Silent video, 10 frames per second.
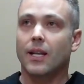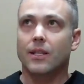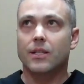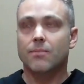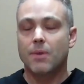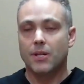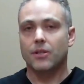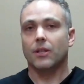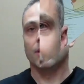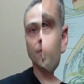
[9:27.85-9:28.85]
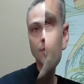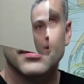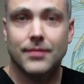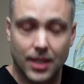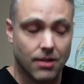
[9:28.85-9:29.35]
and especially,
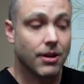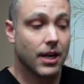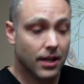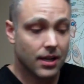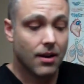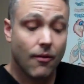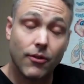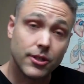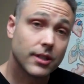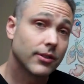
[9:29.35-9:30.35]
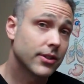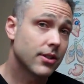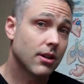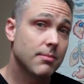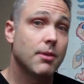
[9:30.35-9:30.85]
okay, first off,
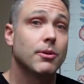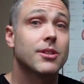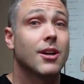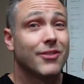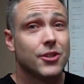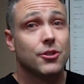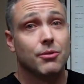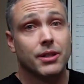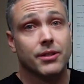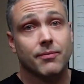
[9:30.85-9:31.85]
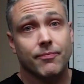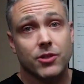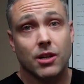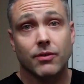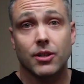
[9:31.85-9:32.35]
let's talk about what soft tissue is.
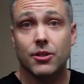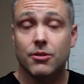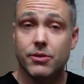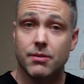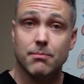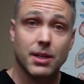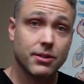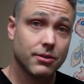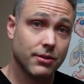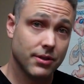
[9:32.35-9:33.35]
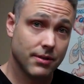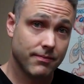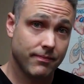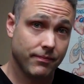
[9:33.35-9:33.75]
Soft tissue is the muscles,